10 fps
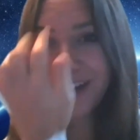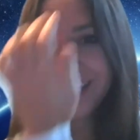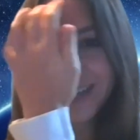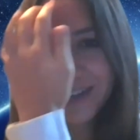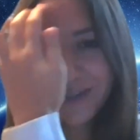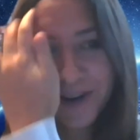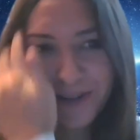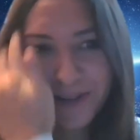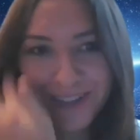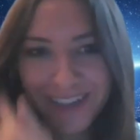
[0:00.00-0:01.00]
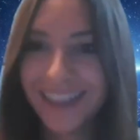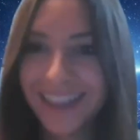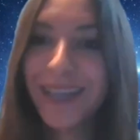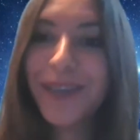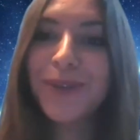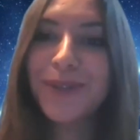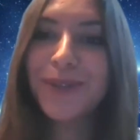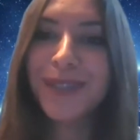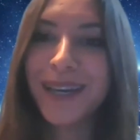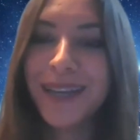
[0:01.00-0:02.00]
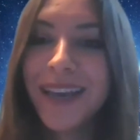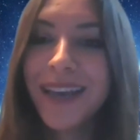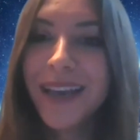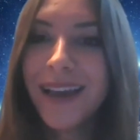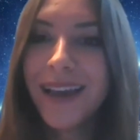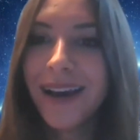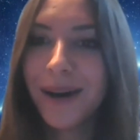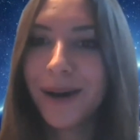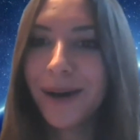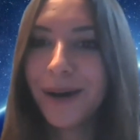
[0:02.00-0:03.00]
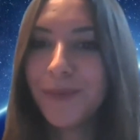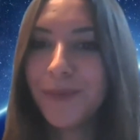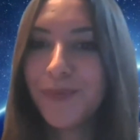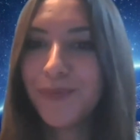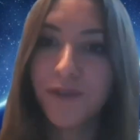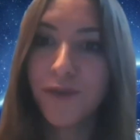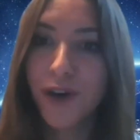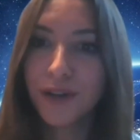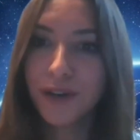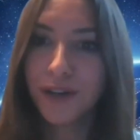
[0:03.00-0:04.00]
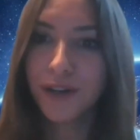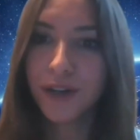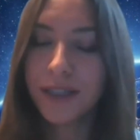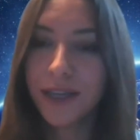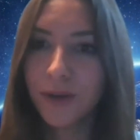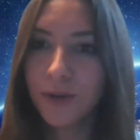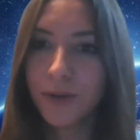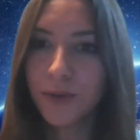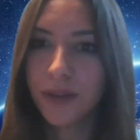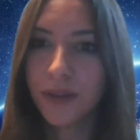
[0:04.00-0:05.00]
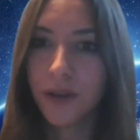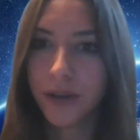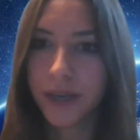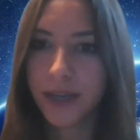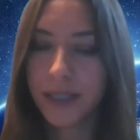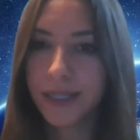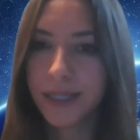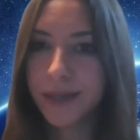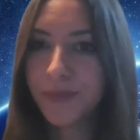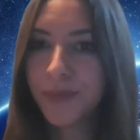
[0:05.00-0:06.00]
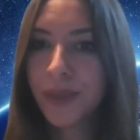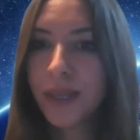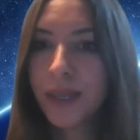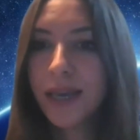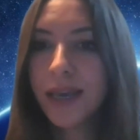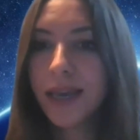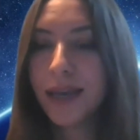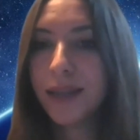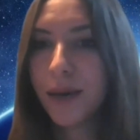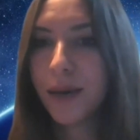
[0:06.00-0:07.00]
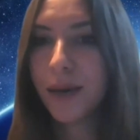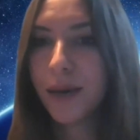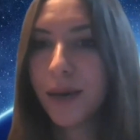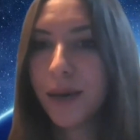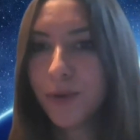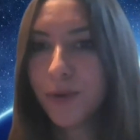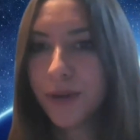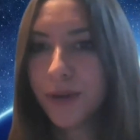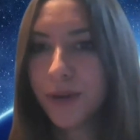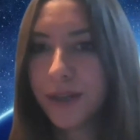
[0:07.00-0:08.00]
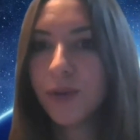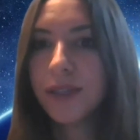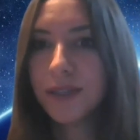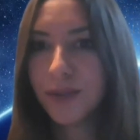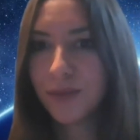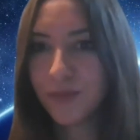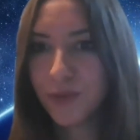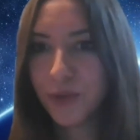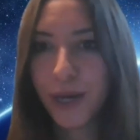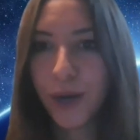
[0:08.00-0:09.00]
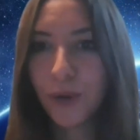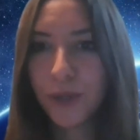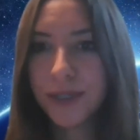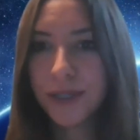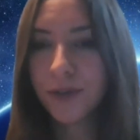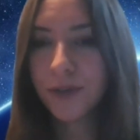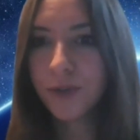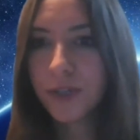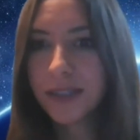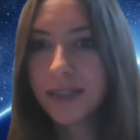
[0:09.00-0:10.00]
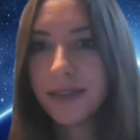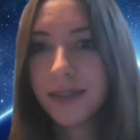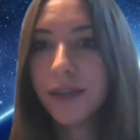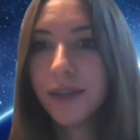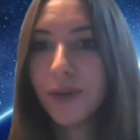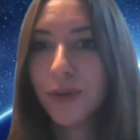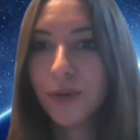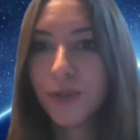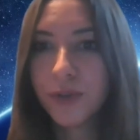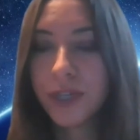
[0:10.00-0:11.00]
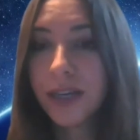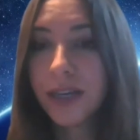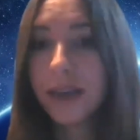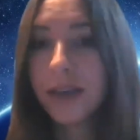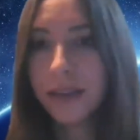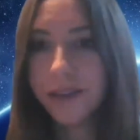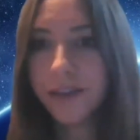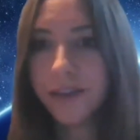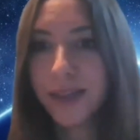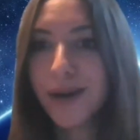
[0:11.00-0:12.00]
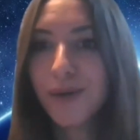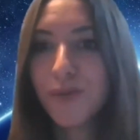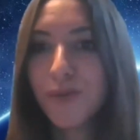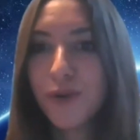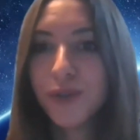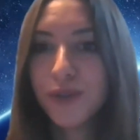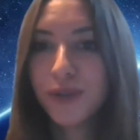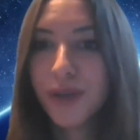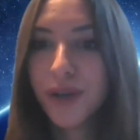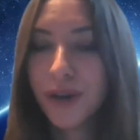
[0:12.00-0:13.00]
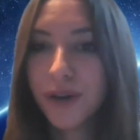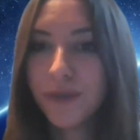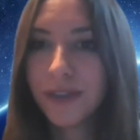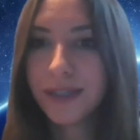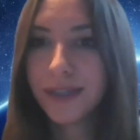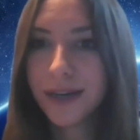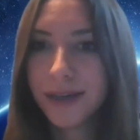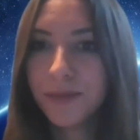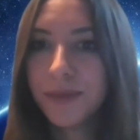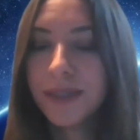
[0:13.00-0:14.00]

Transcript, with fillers: to. I know it's a long, winding road, like you said. In two thousand eighteen, my father got diagnosed with lung cancer. And at that point, I was doing my holistic retreats in Costa Rica and living there most